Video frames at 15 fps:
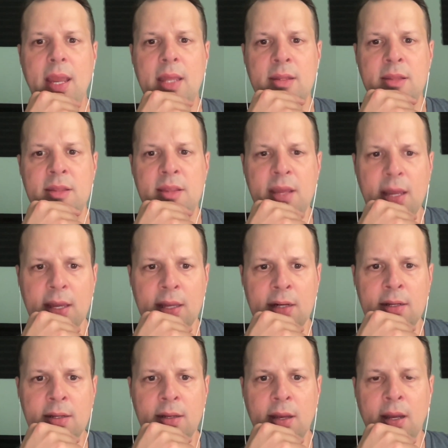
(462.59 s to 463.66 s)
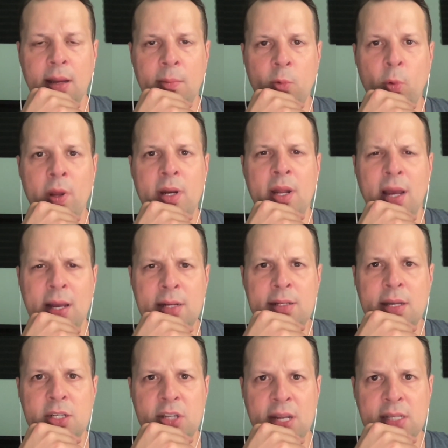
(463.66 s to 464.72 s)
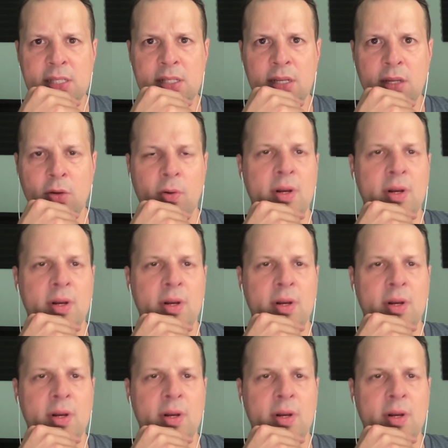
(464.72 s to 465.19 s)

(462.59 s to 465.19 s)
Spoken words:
And then when undigested